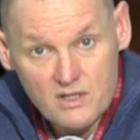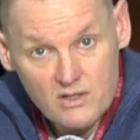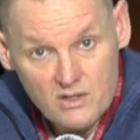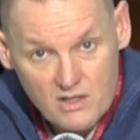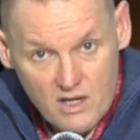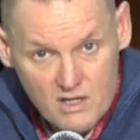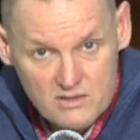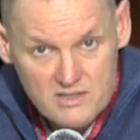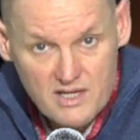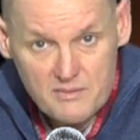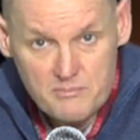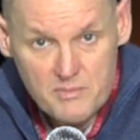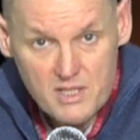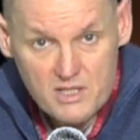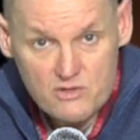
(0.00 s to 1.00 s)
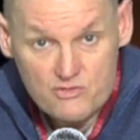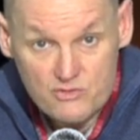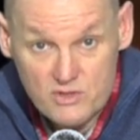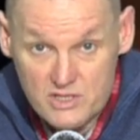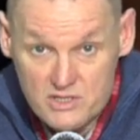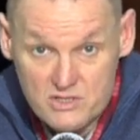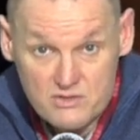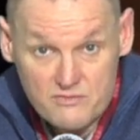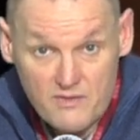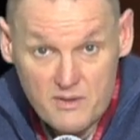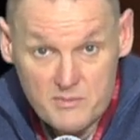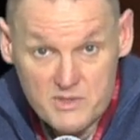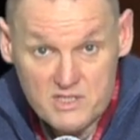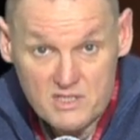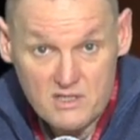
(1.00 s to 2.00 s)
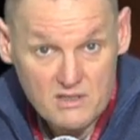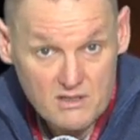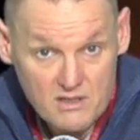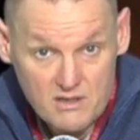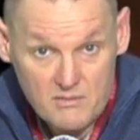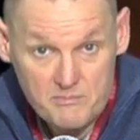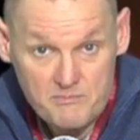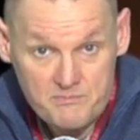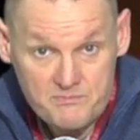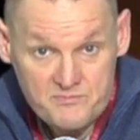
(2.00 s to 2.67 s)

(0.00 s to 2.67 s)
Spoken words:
or contact me through lynchespharmacy.com.